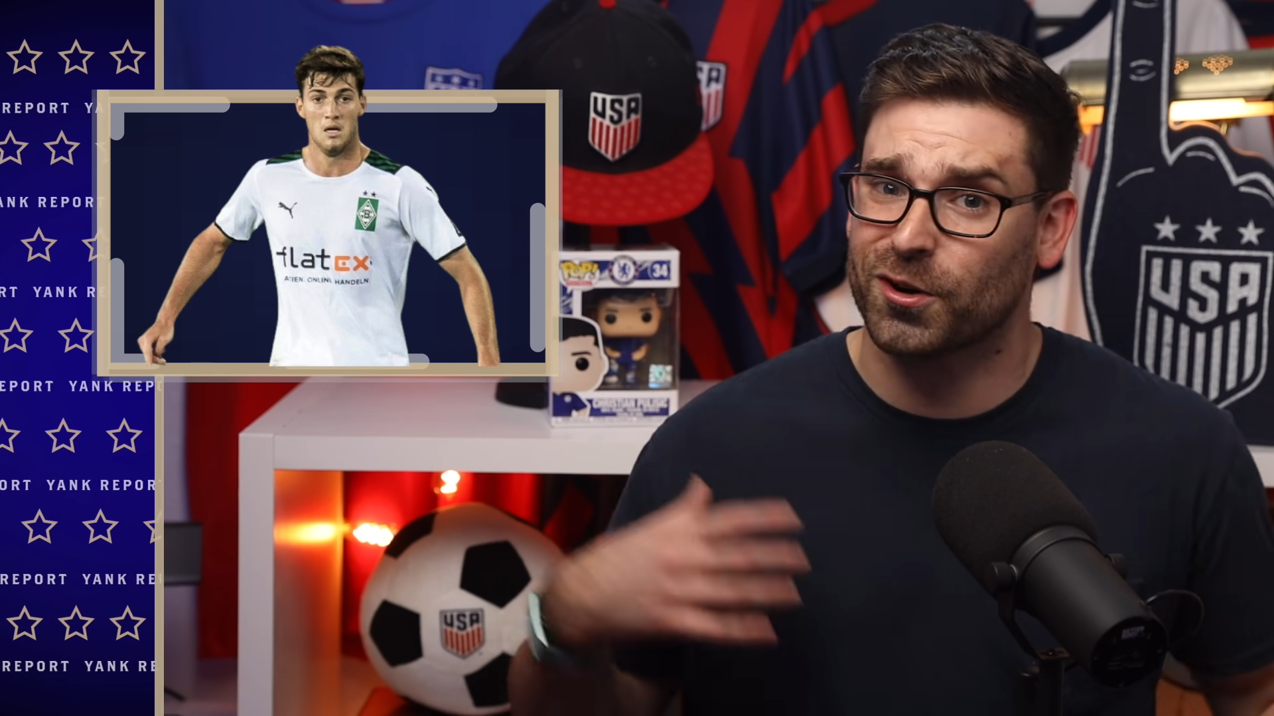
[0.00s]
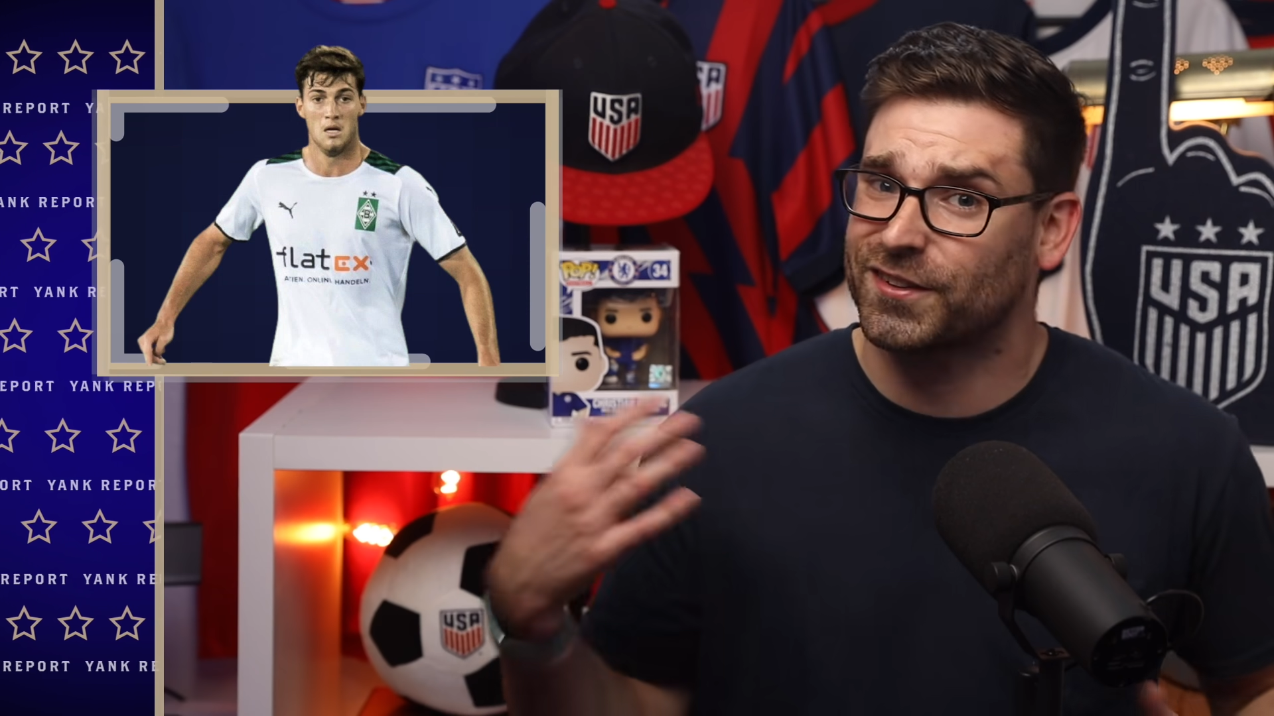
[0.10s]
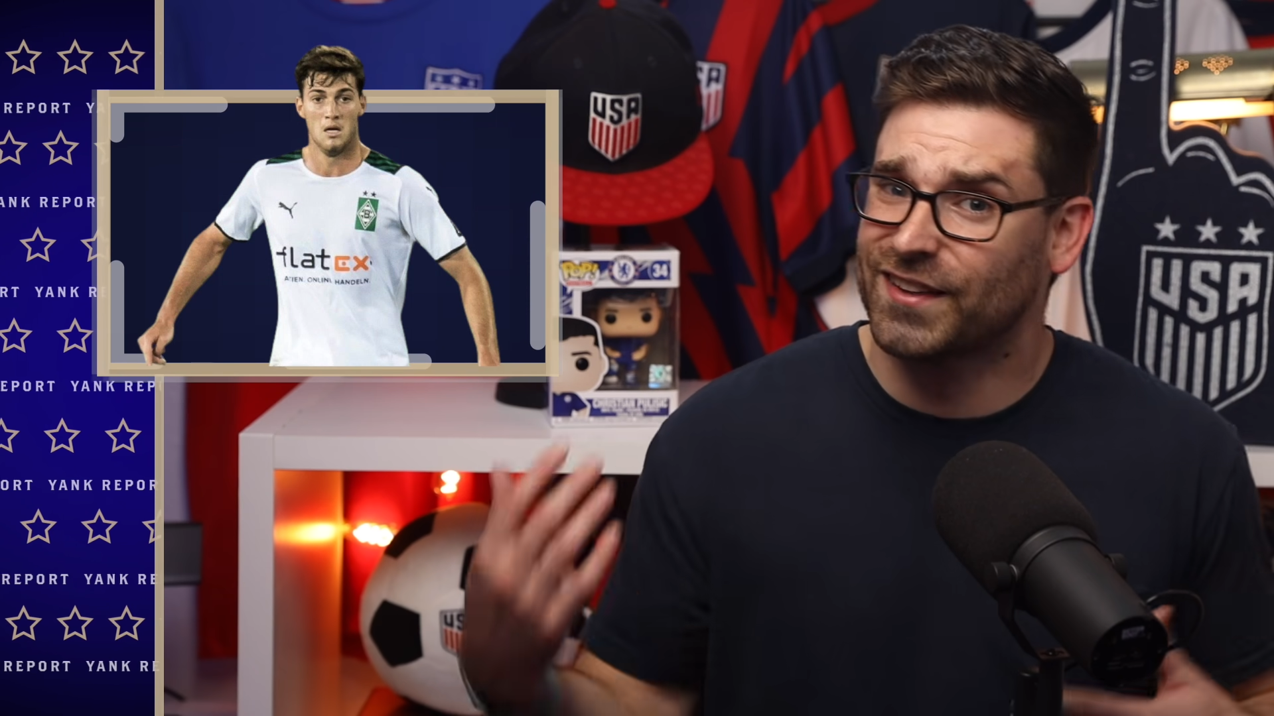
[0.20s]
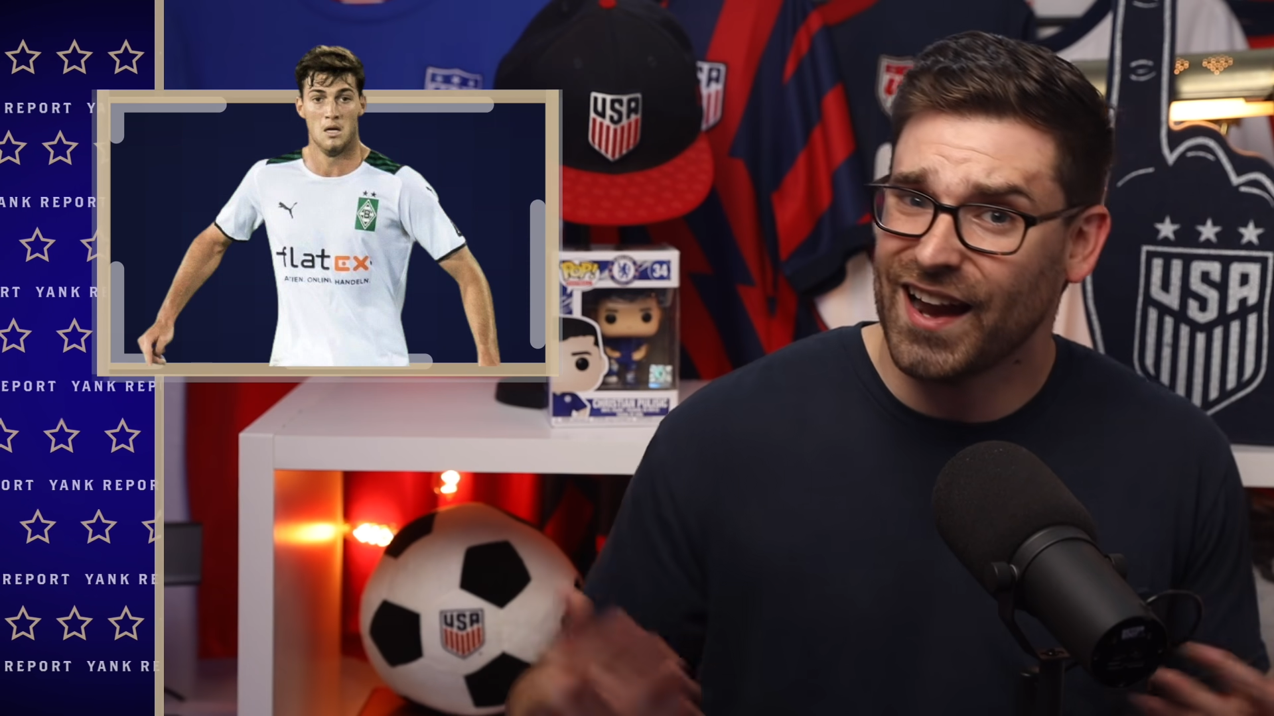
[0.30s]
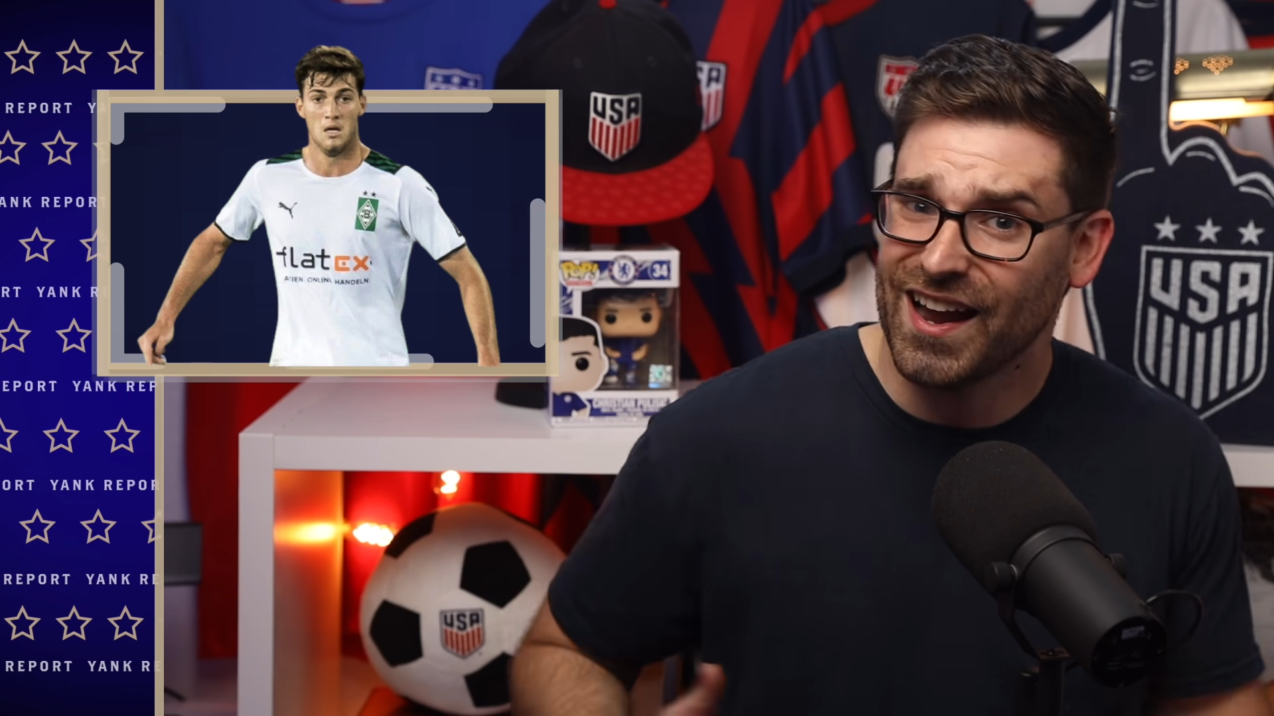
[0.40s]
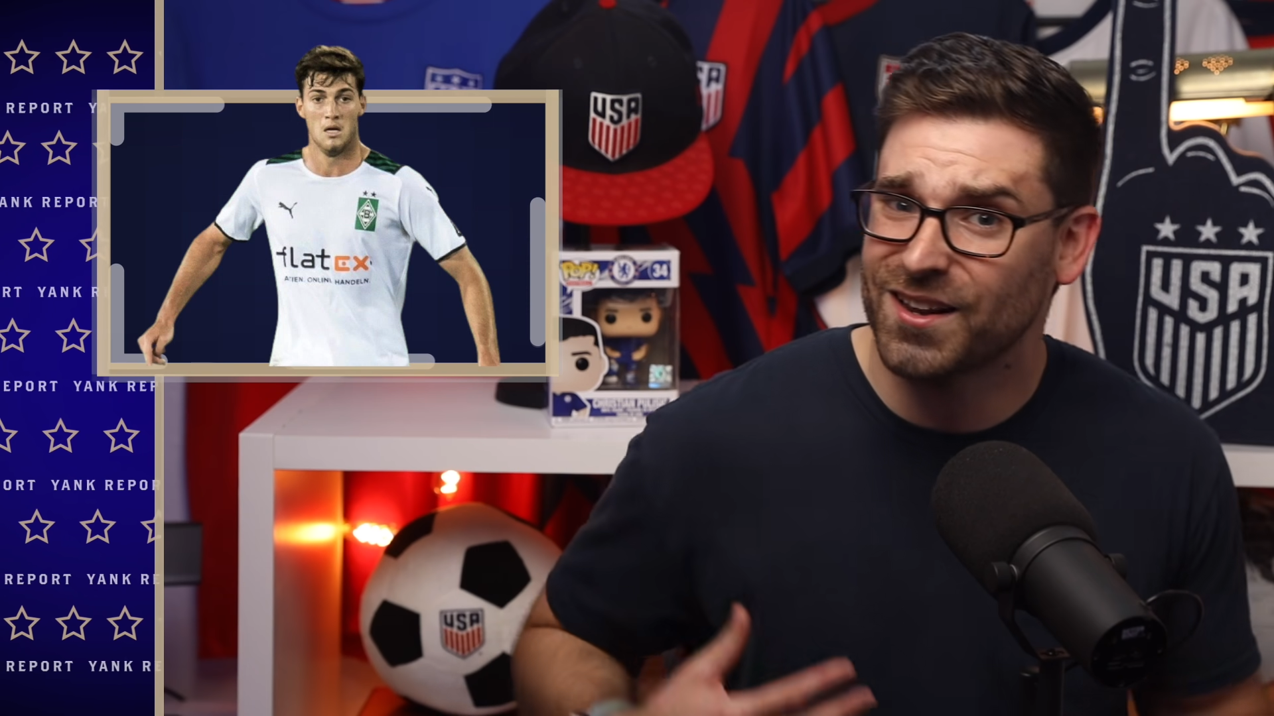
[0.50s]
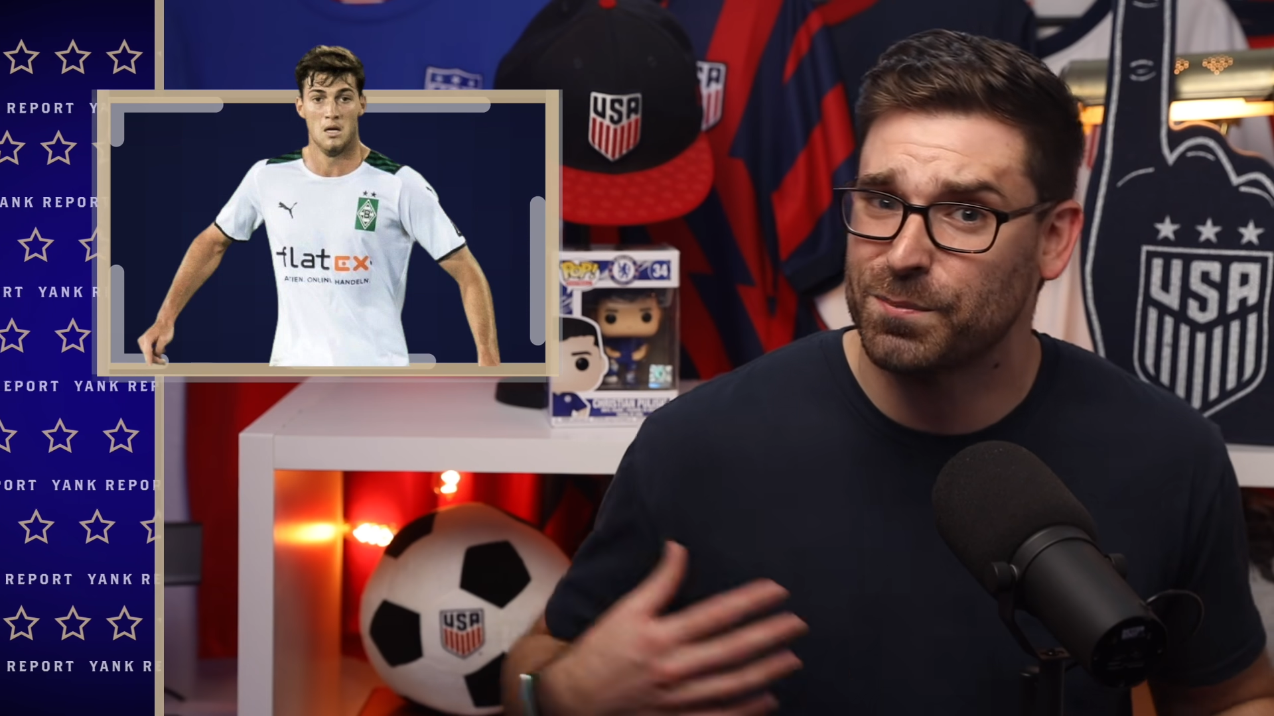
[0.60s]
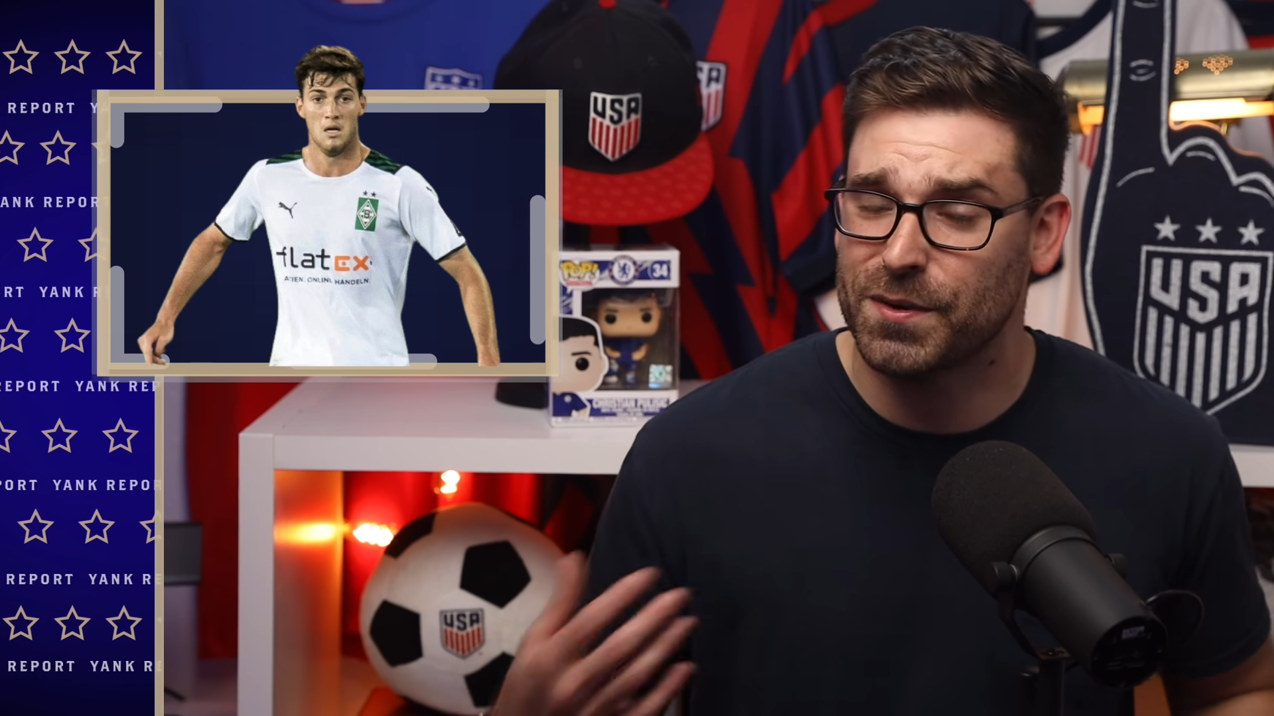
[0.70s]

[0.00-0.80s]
it's kind of